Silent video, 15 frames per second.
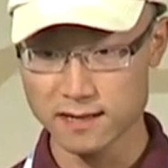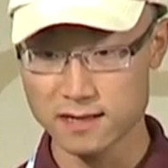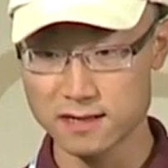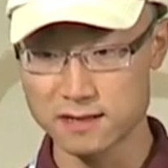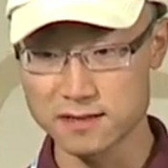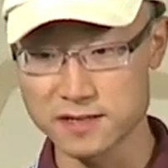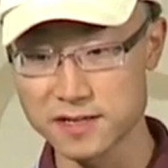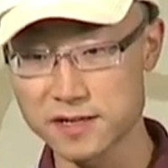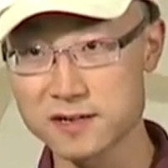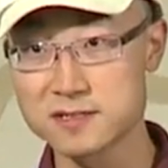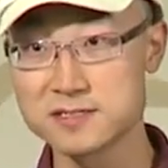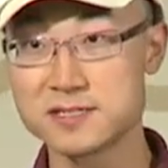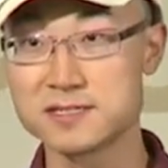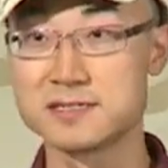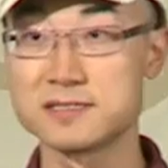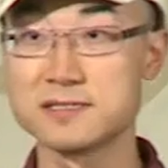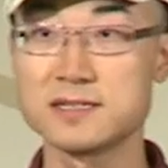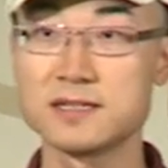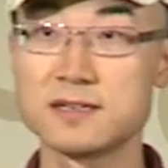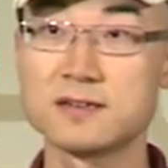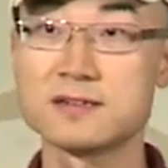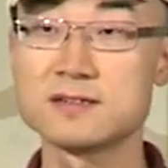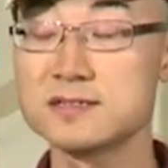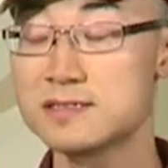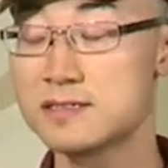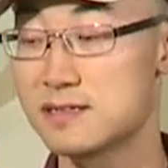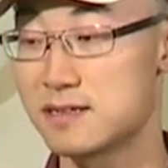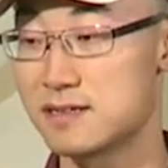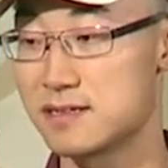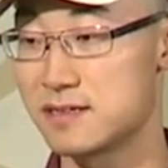And here the, here's
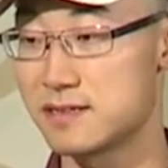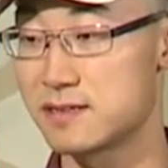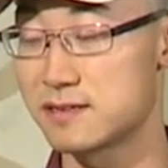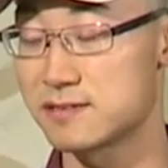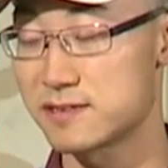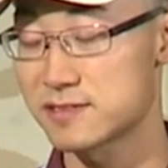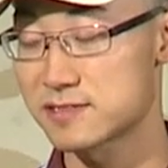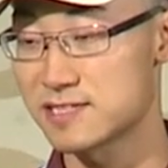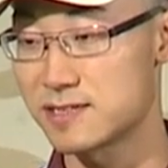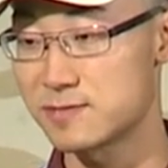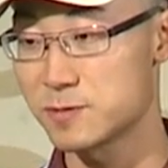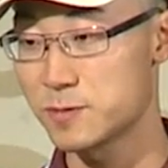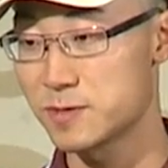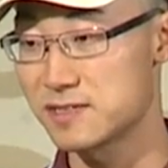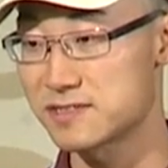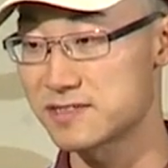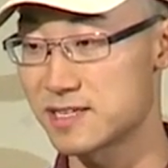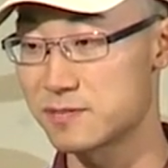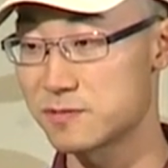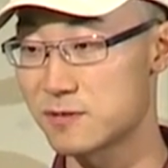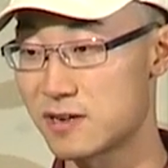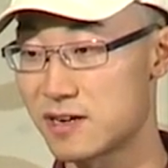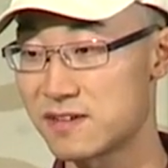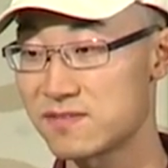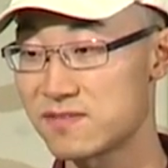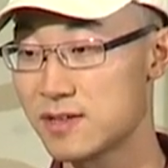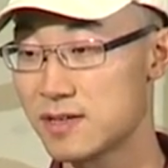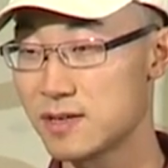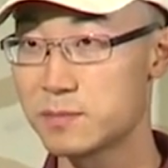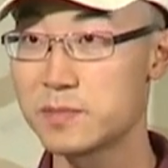uh, another example with the same graph,
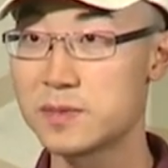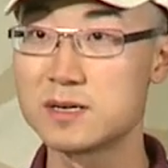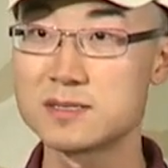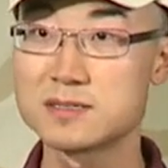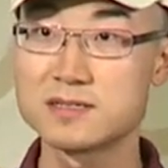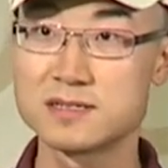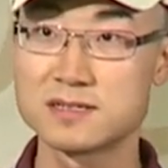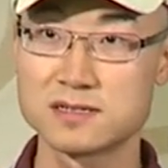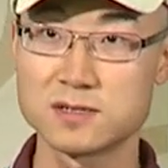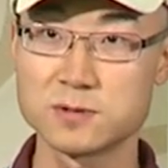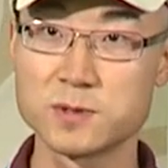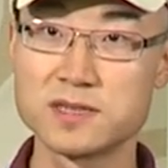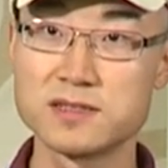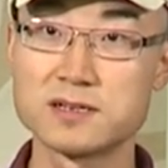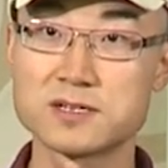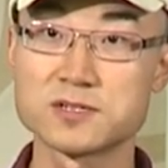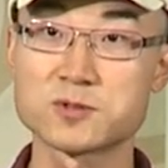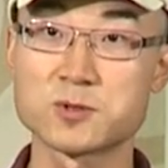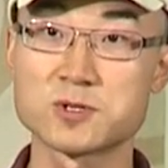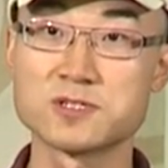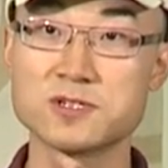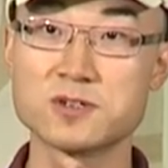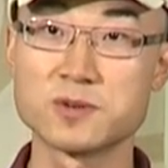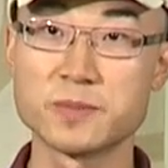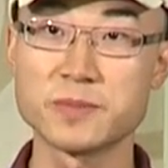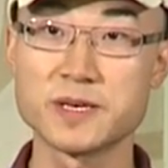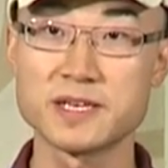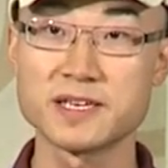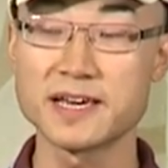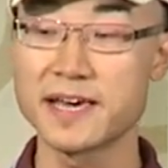but uh, with the source node
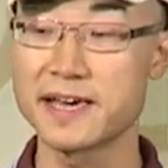being